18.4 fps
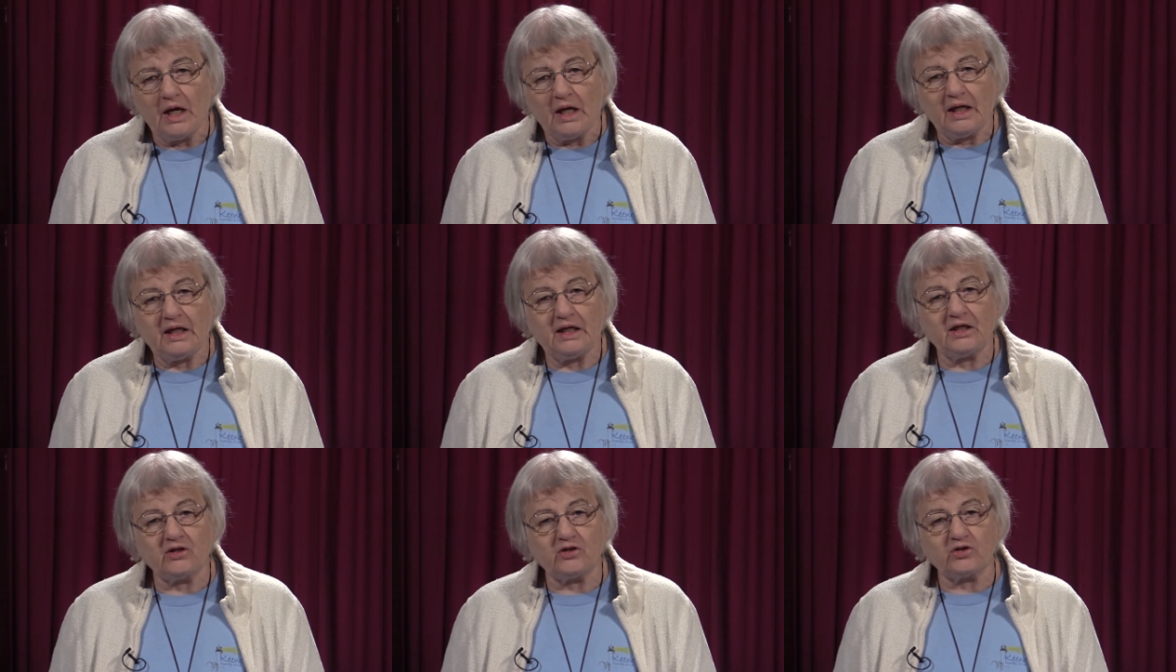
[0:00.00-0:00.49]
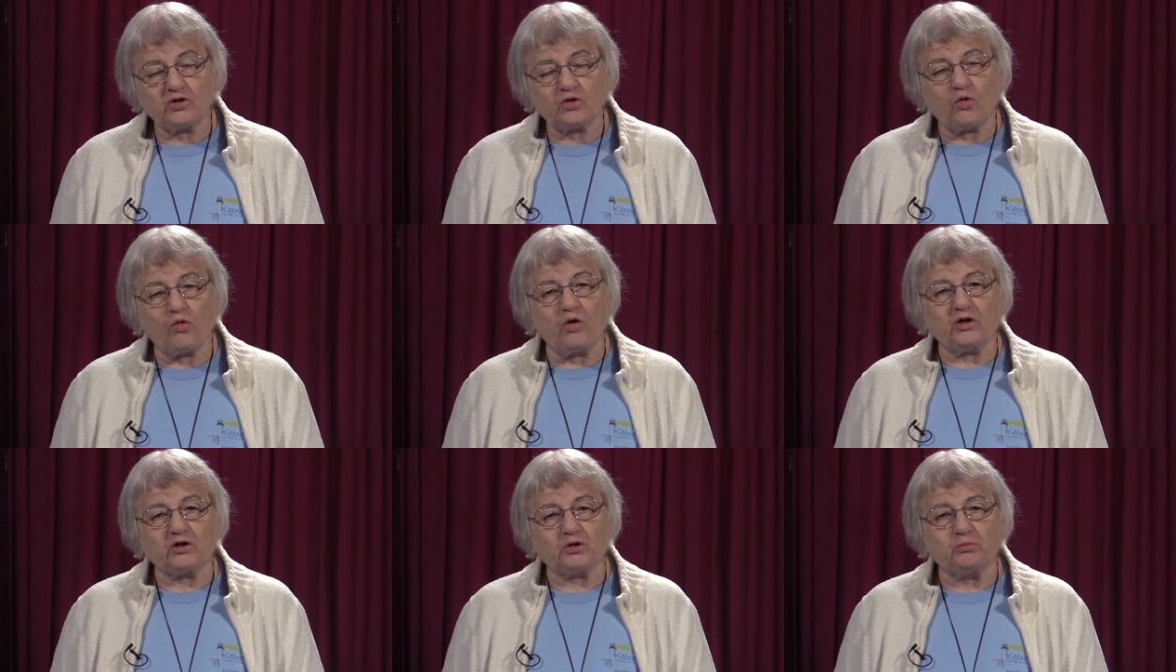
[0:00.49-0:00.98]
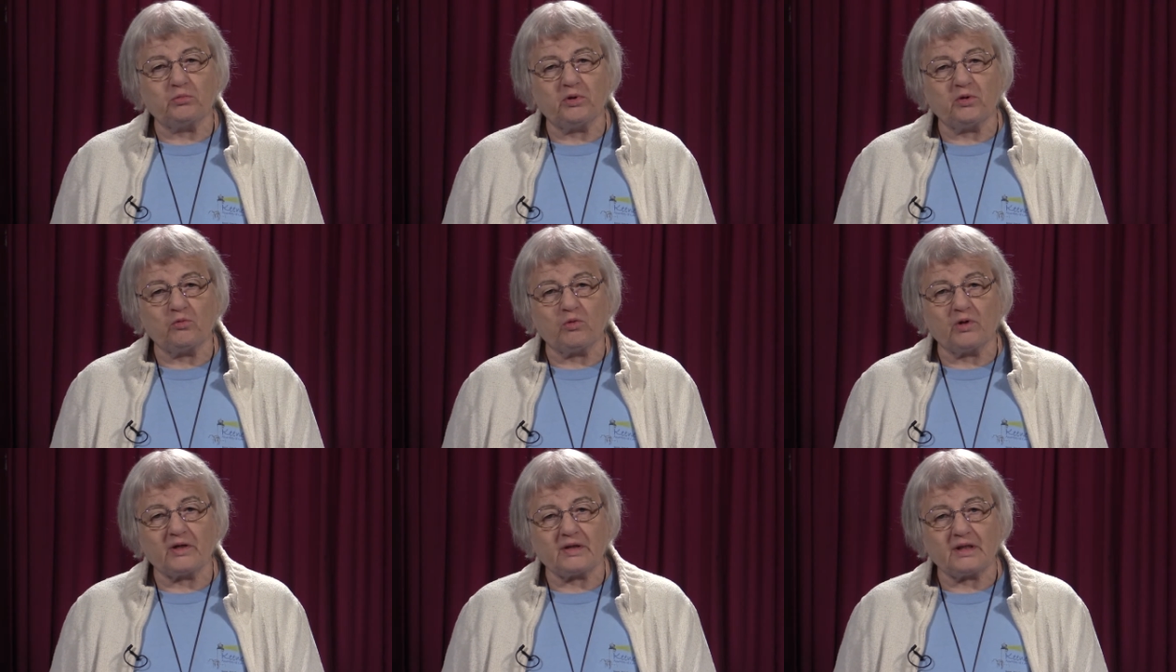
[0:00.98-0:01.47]
He is going to be
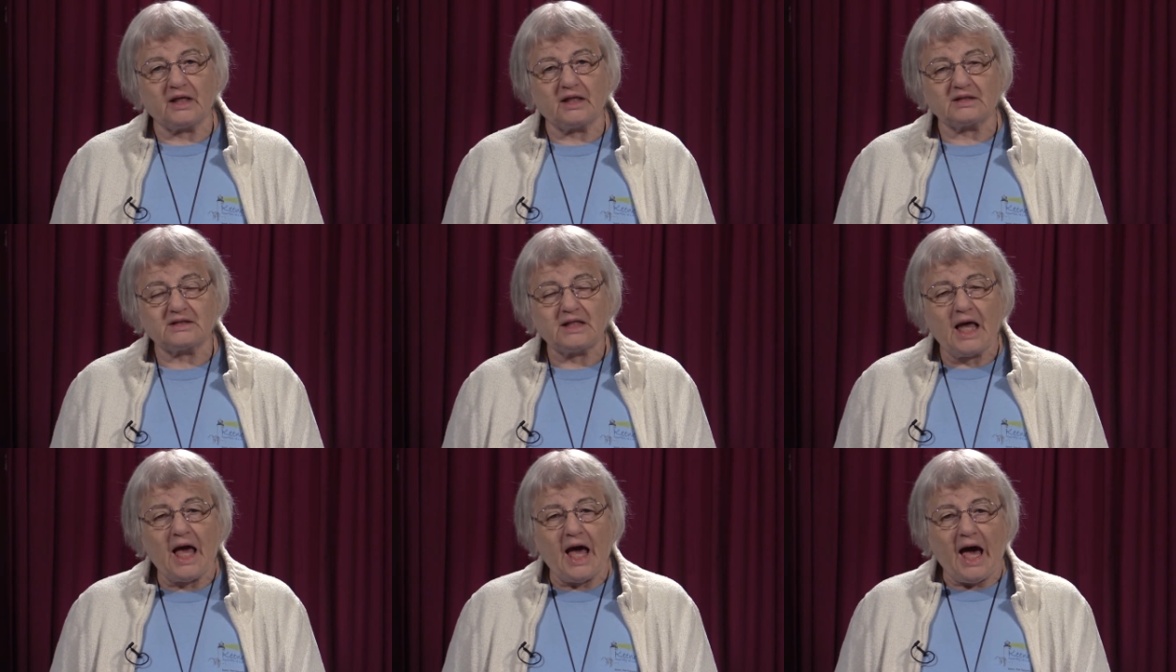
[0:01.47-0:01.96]
with us.